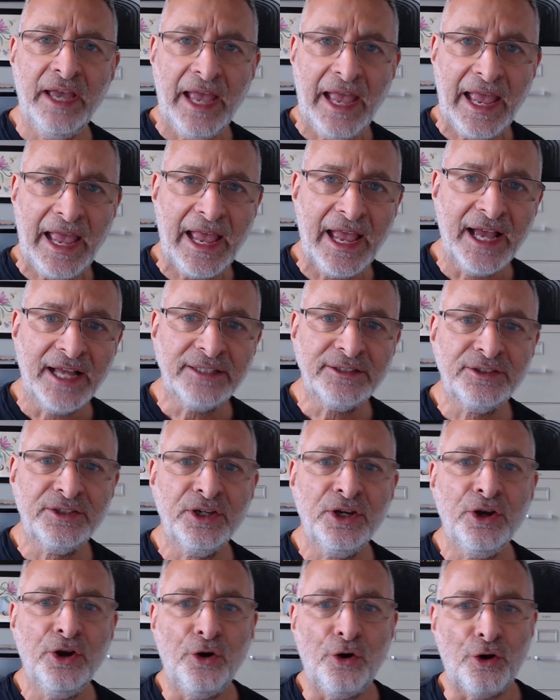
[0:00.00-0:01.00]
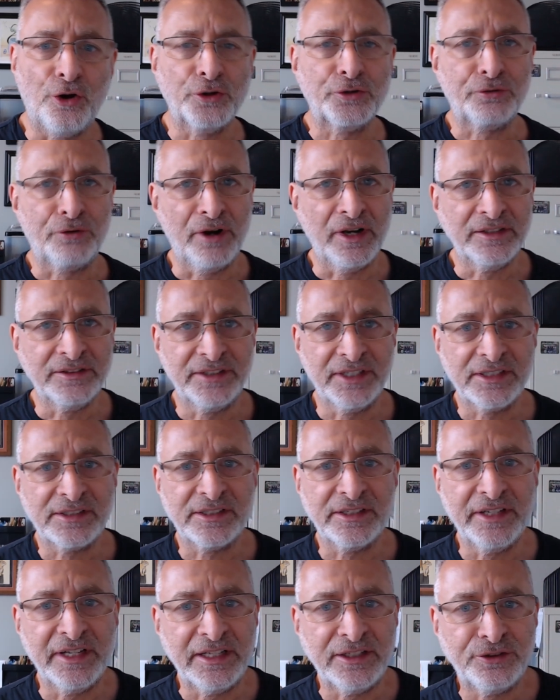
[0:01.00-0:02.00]
at or
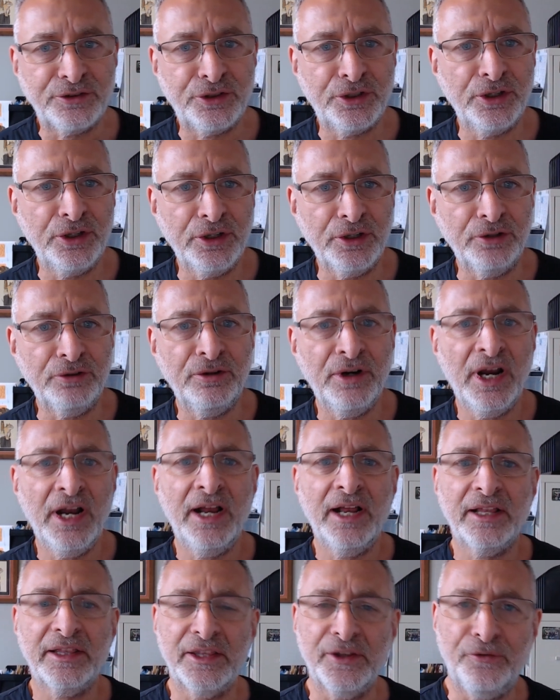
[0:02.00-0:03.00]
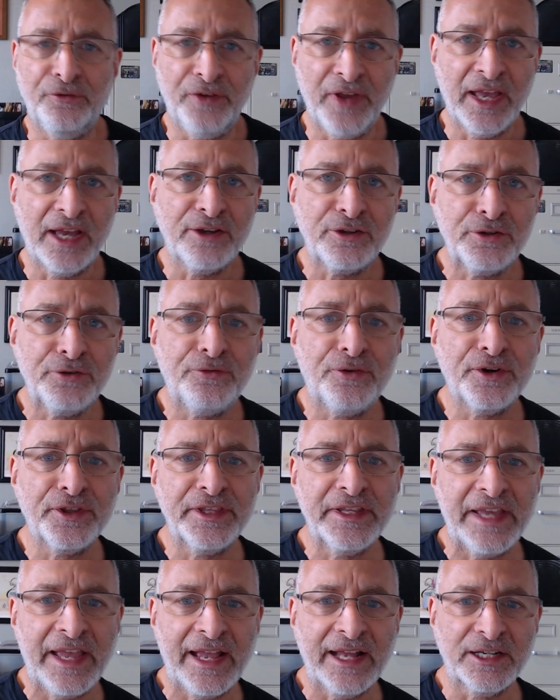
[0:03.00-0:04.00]
transitioning to the value for
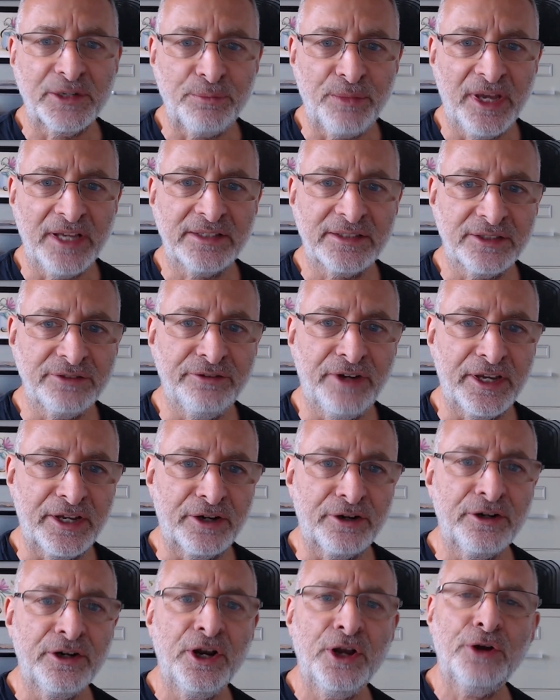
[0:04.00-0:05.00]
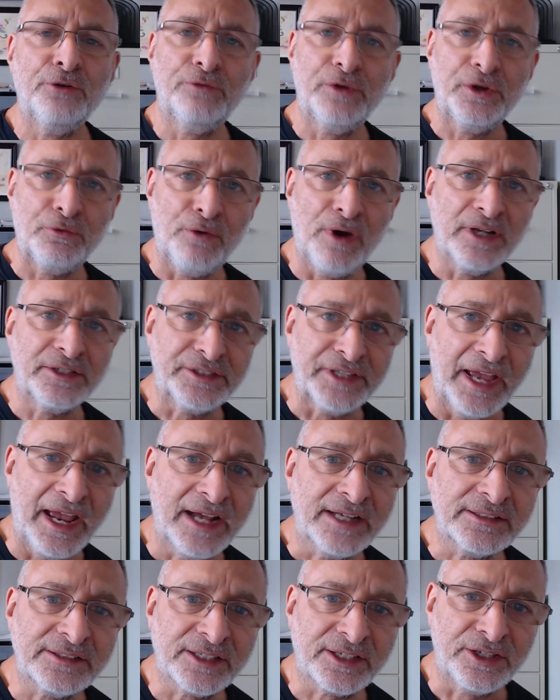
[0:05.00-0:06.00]
the animation layer we want to
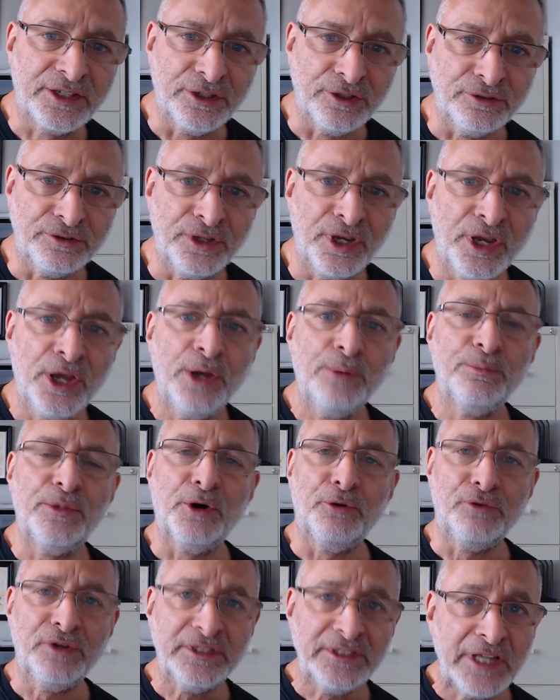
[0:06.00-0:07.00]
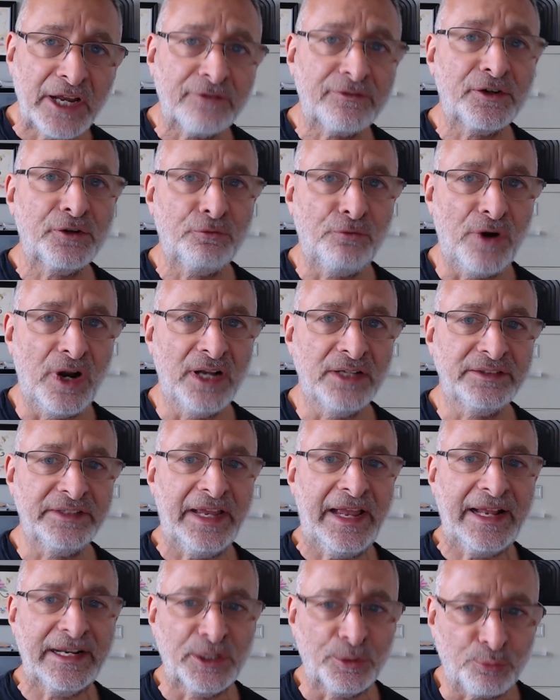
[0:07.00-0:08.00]
execute, but we never want
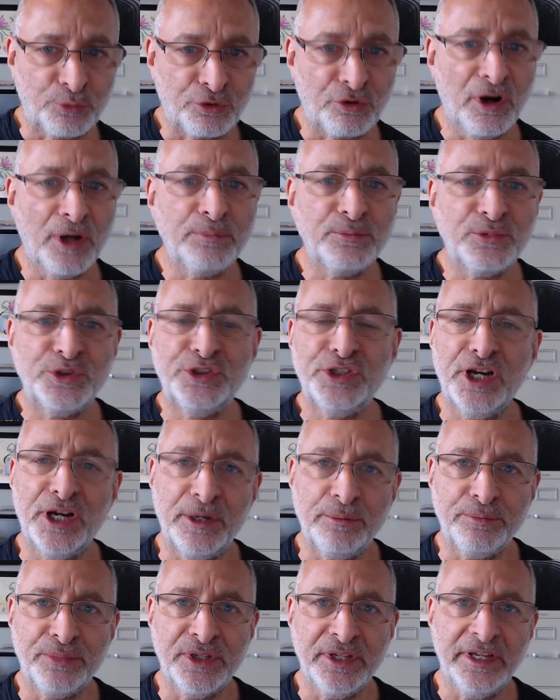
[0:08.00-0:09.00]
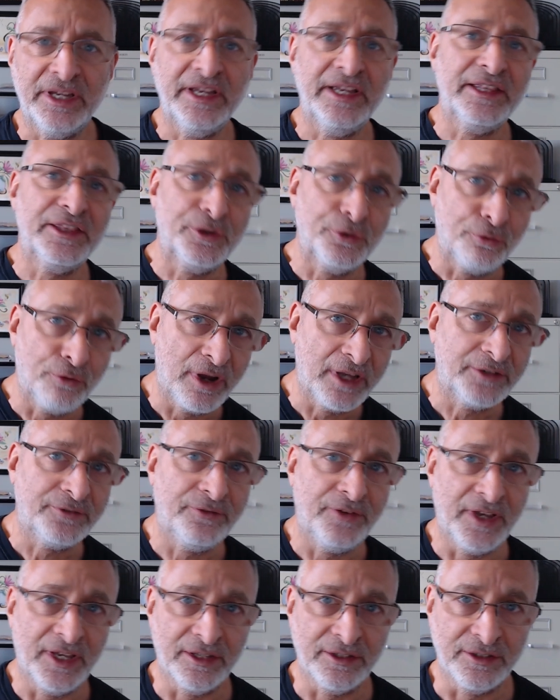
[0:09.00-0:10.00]
an abrupt jump in the weight
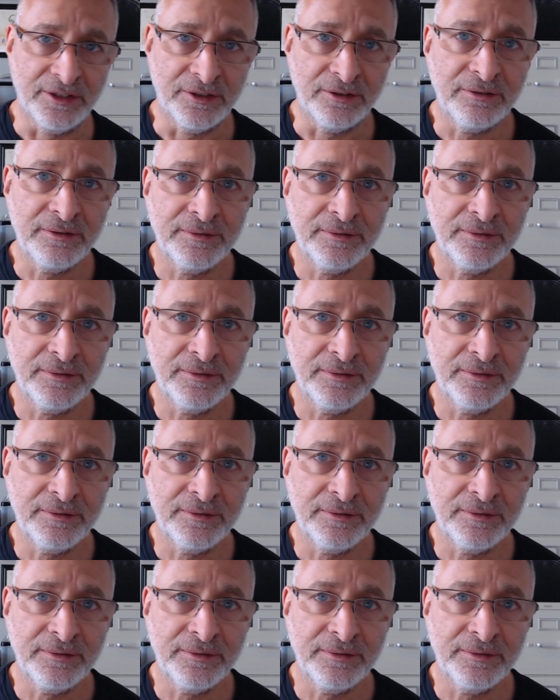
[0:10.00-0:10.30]
value.